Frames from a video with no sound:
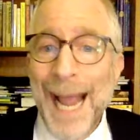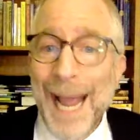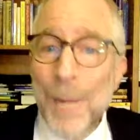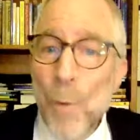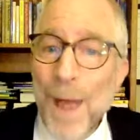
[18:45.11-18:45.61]

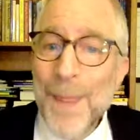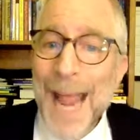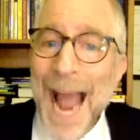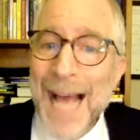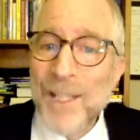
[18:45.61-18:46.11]
And when the
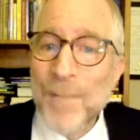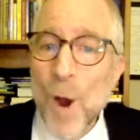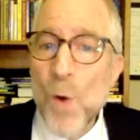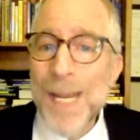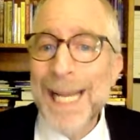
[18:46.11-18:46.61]

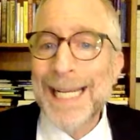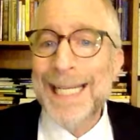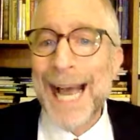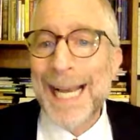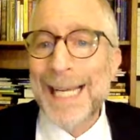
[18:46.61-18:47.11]
Hasmonean
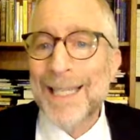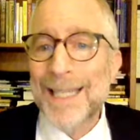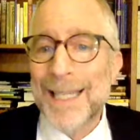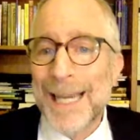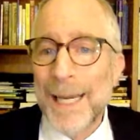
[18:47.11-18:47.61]

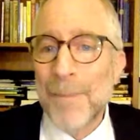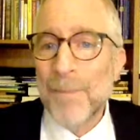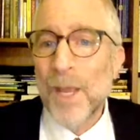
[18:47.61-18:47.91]
dynasty